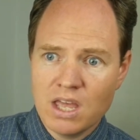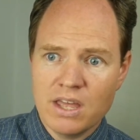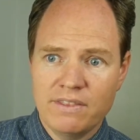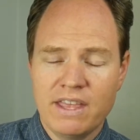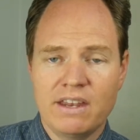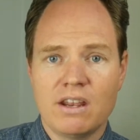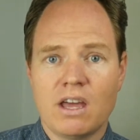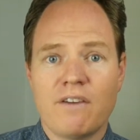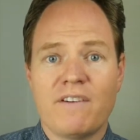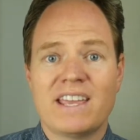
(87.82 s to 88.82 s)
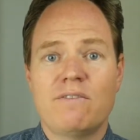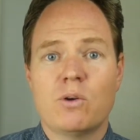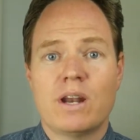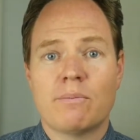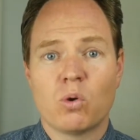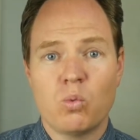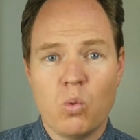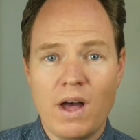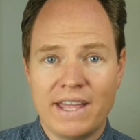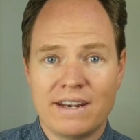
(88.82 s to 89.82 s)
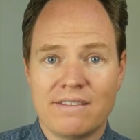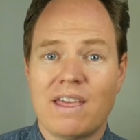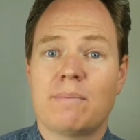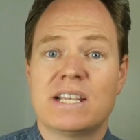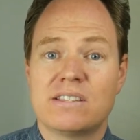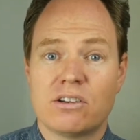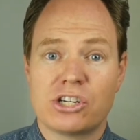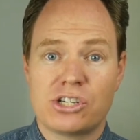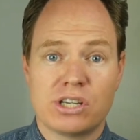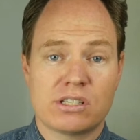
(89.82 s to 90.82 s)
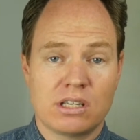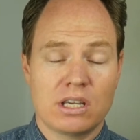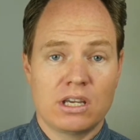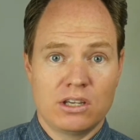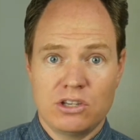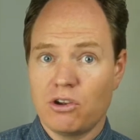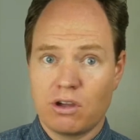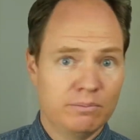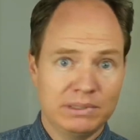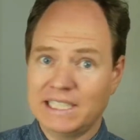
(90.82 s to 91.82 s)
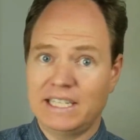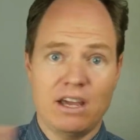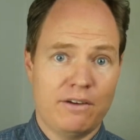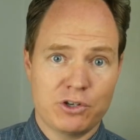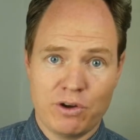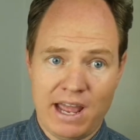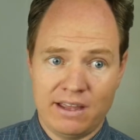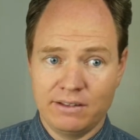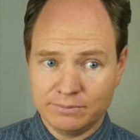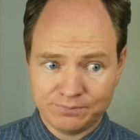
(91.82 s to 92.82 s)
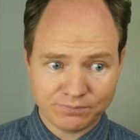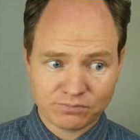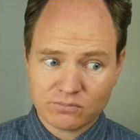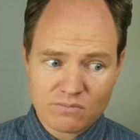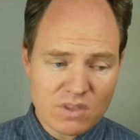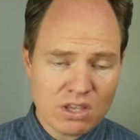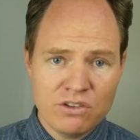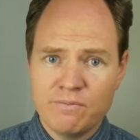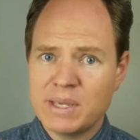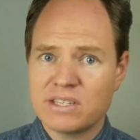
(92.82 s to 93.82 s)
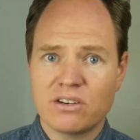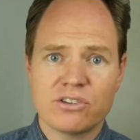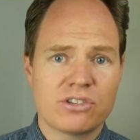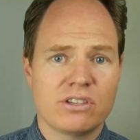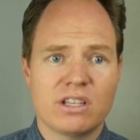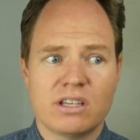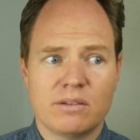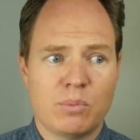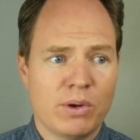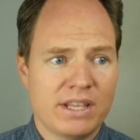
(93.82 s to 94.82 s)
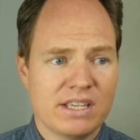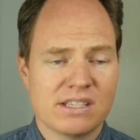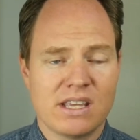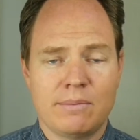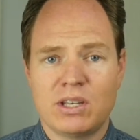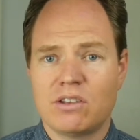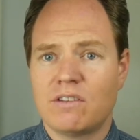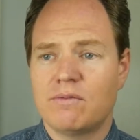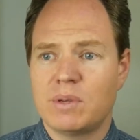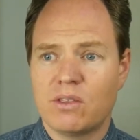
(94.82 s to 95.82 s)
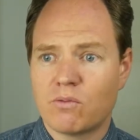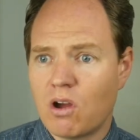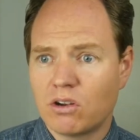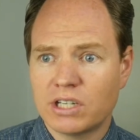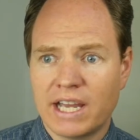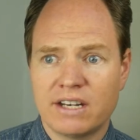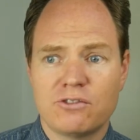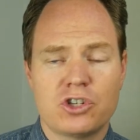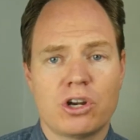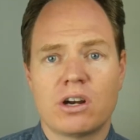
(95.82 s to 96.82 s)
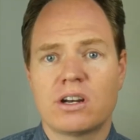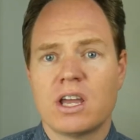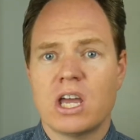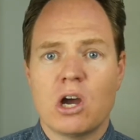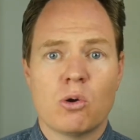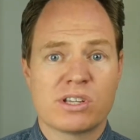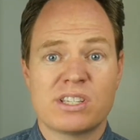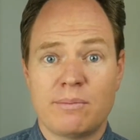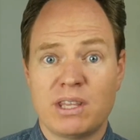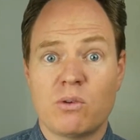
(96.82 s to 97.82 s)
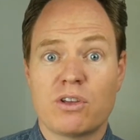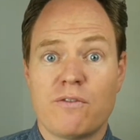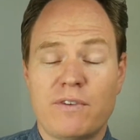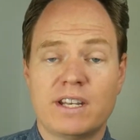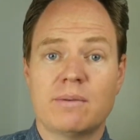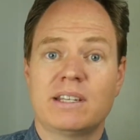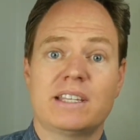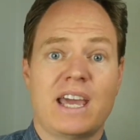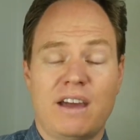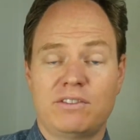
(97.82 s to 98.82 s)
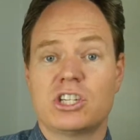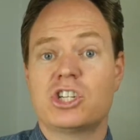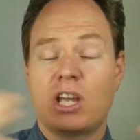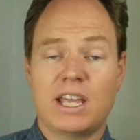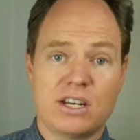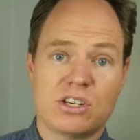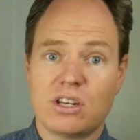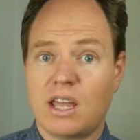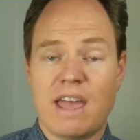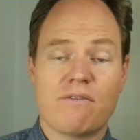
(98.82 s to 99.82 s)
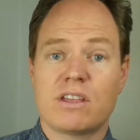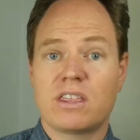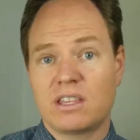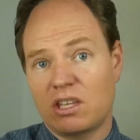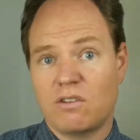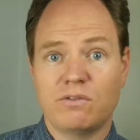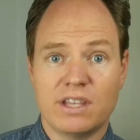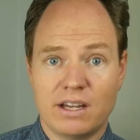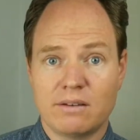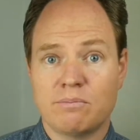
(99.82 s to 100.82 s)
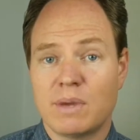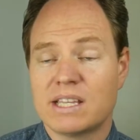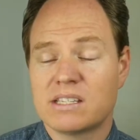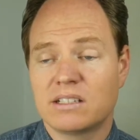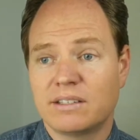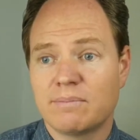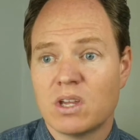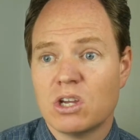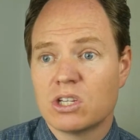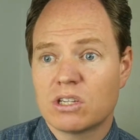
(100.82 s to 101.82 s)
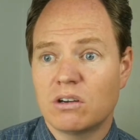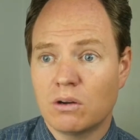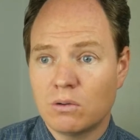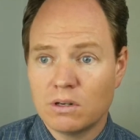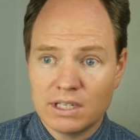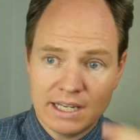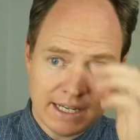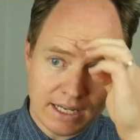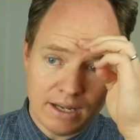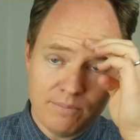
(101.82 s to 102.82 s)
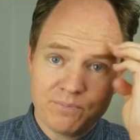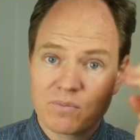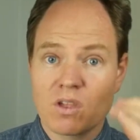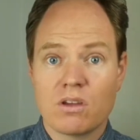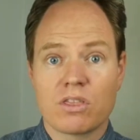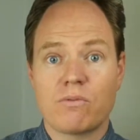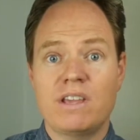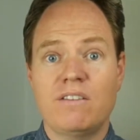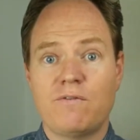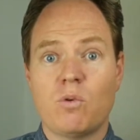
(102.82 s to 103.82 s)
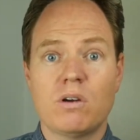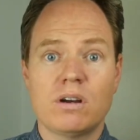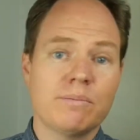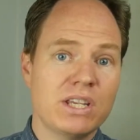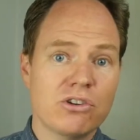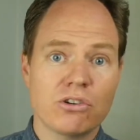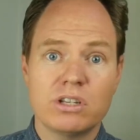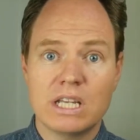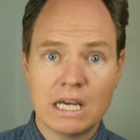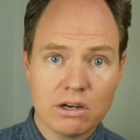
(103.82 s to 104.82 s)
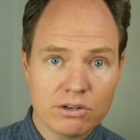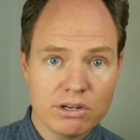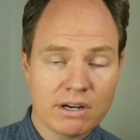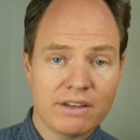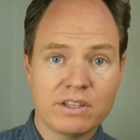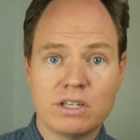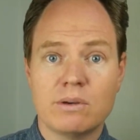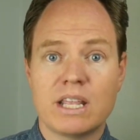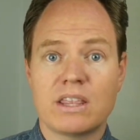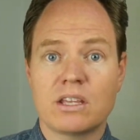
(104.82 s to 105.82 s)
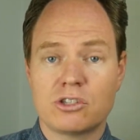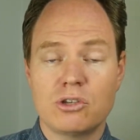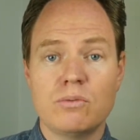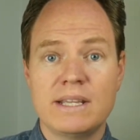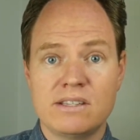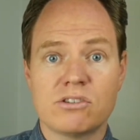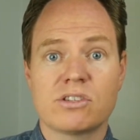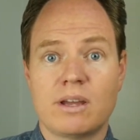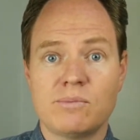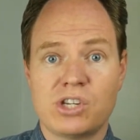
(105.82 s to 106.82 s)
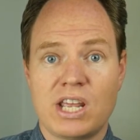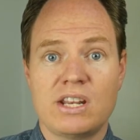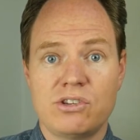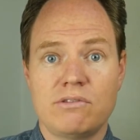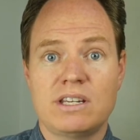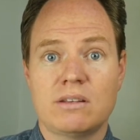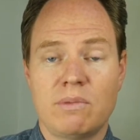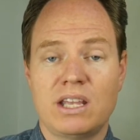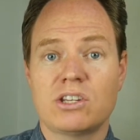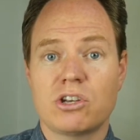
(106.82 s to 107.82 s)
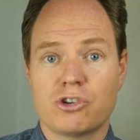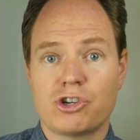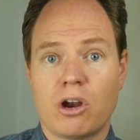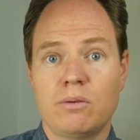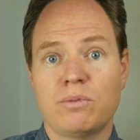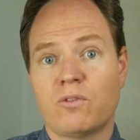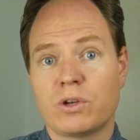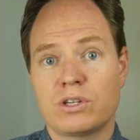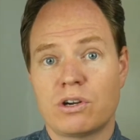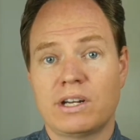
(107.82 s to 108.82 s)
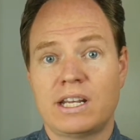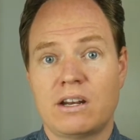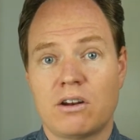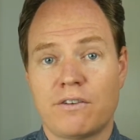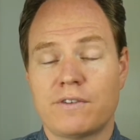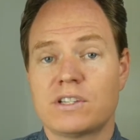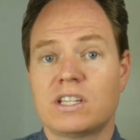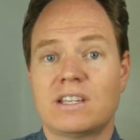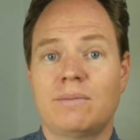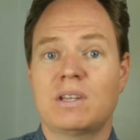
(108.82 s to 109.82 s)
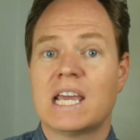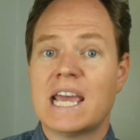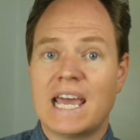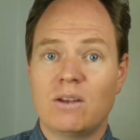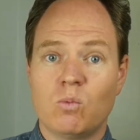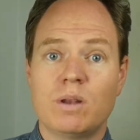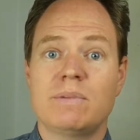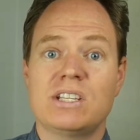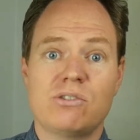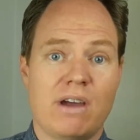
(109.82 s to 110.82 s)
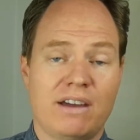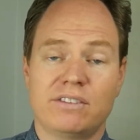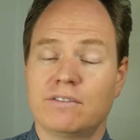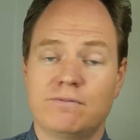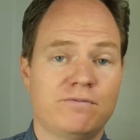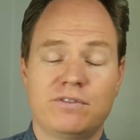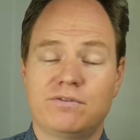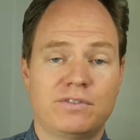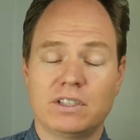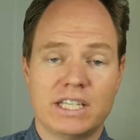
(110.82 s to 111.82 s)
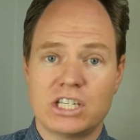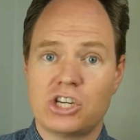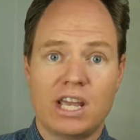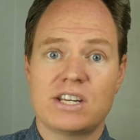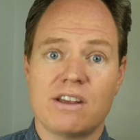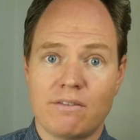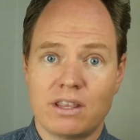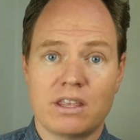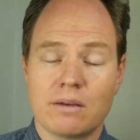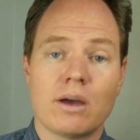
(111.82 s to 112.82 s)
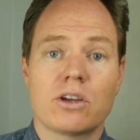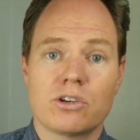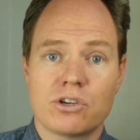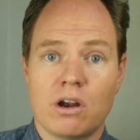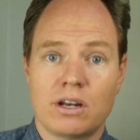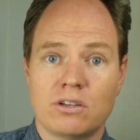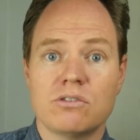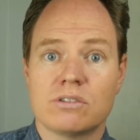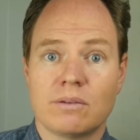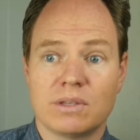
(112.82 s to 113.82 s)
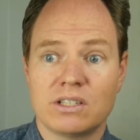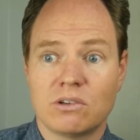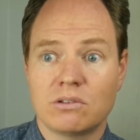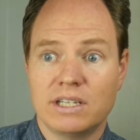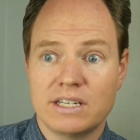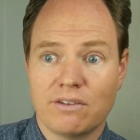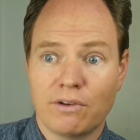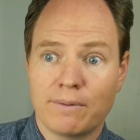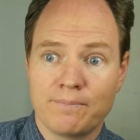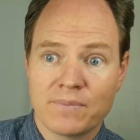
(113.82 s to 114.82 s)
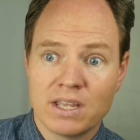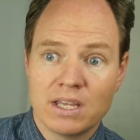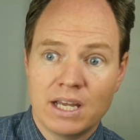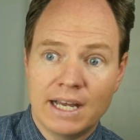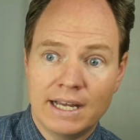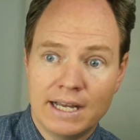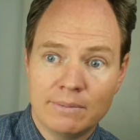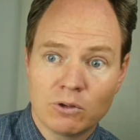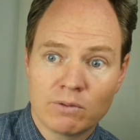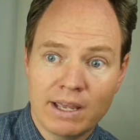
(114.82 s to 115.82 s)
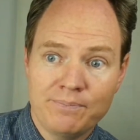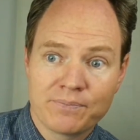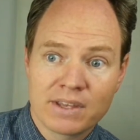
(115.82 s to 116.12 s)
And then if I give you a number 1, that means you're completely off track. You've misunderstood the point of the assignment. You give me the wrong kind of chart or something where you fundamentally have to change everything that you've done, basically. So 3 and 4 mean you're good to go. You don't have to do anything. 2 means there's some change you need to make to your chart before you turn it in on your first attempt. And 1 means you have to fully change everything about your chart and do something totally different. Right?